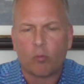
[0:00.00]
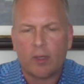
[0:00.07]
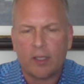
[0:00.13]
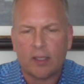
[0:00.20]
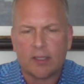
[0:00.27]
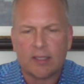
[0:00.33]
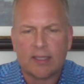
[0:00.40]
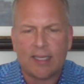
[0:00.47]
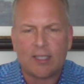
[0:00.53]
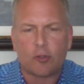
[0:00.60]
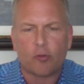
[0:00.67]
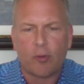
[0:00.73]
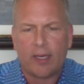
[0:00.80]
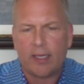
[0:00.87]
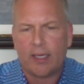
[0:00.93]
Real Estate
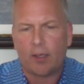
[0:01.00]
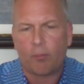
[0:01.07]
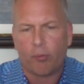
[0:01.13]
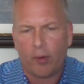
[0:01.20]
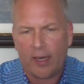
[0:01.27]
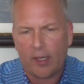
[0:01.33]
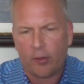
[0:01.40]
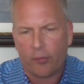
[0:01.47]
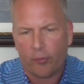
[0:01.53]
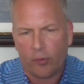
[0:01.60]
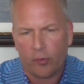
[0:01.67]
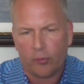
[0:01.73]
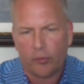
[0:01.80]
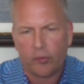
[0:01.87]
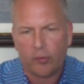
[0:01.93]
Training
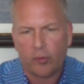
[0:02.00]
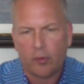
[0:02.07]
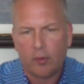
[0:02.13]
Breakthroughs.